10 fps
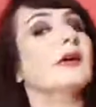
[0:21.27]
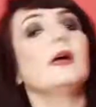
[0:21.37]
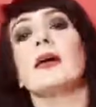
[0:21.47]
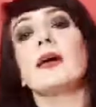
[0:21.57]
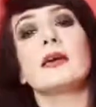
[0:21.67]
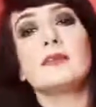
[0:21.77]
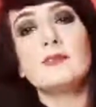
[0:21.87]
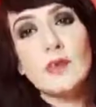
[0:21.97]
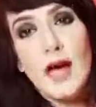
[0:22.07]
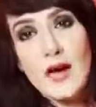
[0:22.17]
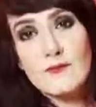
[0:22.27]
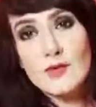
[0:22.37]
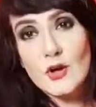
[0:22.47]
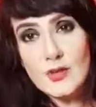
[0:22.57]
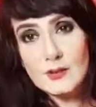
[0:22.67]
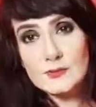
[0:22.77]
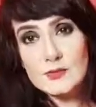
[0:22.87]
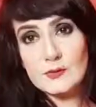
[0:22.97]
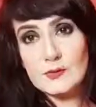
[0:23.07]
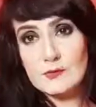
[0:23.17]
And if you have your
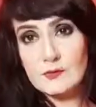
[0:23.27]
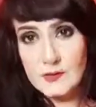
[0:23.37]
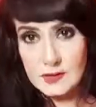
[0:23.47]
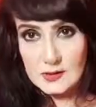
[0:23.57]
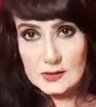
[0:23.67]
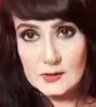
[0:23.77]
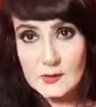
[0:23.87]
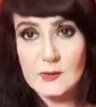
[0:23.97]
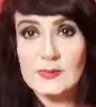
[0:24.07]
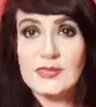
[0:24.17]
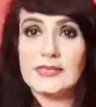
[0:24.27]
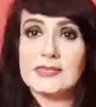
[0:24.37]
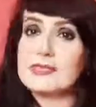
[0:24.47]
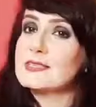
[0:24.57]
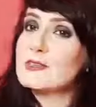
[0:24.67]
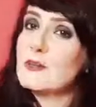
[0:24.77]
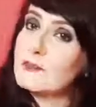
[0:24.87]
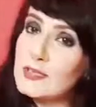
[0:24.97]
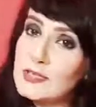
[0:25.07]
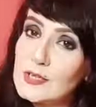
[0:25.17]
Neptune in Virgo, then this is your
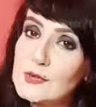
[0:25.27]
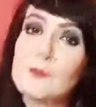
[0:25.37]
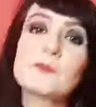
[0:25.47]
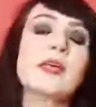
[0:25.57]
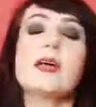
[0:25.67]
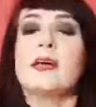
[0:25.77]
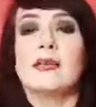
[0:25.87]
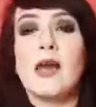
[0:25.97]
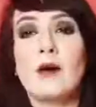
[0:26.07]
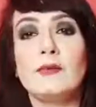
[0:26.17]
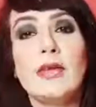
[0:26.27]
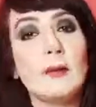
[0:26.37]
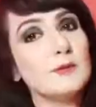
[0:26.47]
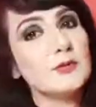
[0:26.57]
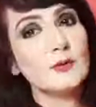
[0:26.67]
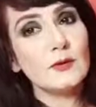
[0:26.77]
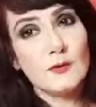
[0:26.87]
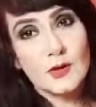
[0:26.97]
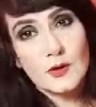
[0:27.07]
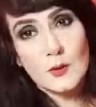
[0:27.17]
video. Now, Neptune in
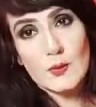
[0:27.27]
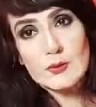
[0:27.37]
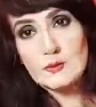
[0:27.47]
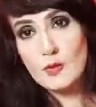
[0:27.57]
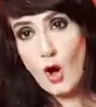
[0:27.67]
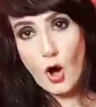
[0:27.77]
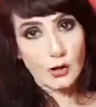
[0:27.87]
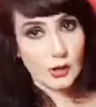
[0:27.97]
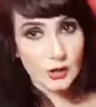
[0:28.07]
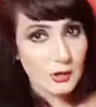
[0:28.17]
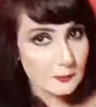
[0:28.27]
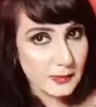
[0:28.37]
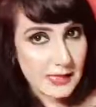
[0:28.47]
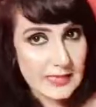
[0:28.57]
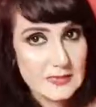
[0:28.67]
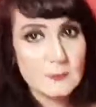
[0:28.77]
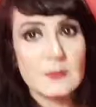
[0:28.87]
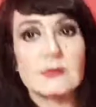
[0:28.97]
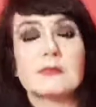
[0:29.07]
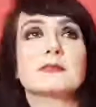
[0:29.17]
Virgo is not a good
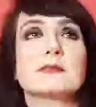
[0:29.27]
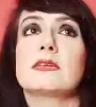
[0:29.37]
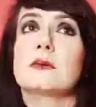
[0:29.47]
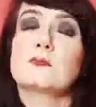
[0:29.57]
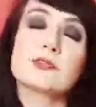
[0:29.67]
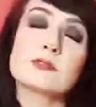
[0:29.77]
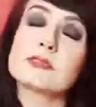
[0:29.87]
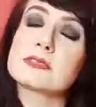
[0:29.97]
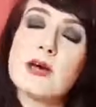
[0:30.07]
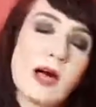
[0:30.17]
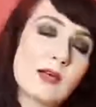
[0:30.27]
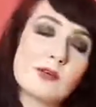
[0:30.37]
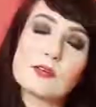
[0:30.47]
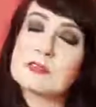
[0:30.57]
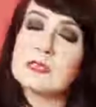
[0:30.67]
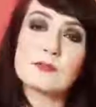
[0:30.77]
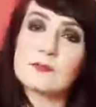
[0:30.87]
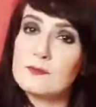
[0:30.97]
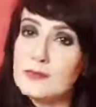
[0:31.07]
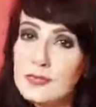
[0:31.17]
placement. Neptune is the higher octave of
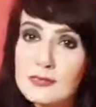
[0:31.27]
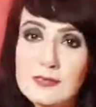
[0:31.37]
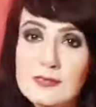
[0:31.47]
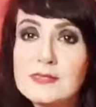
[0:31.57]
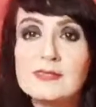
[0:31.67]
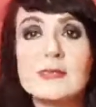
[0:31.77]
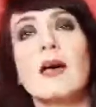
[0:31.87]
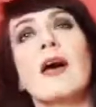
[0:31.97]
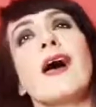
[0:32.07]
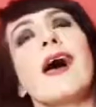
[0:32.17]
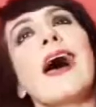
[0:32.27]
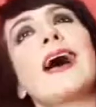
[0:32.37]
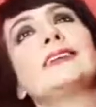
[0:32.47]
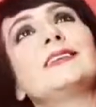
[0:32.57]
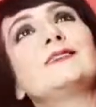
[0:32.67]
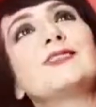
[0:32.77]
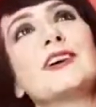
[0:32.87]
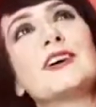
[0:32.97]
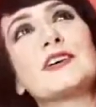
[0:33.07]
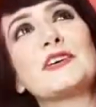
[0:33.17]
Venus, and in
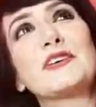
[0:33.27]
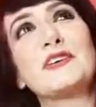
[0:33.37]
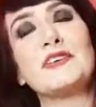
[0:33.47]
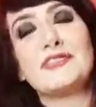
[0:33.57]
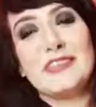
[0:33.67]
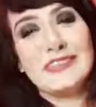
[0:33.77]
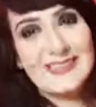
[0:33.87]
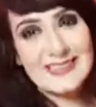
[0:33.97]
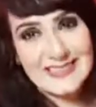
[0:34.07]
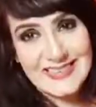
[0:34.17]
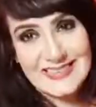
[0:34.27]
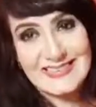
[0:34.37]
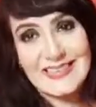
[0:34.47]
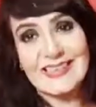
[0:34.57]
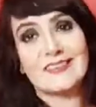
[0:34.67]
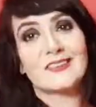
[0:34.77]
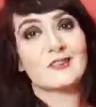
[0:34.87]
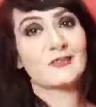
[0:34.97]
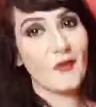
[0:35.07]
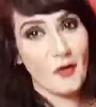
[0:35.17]
Virgo, Venus is in her
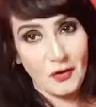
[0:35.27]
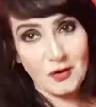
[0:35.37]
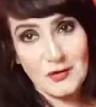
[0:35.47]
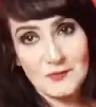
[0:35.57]
fall.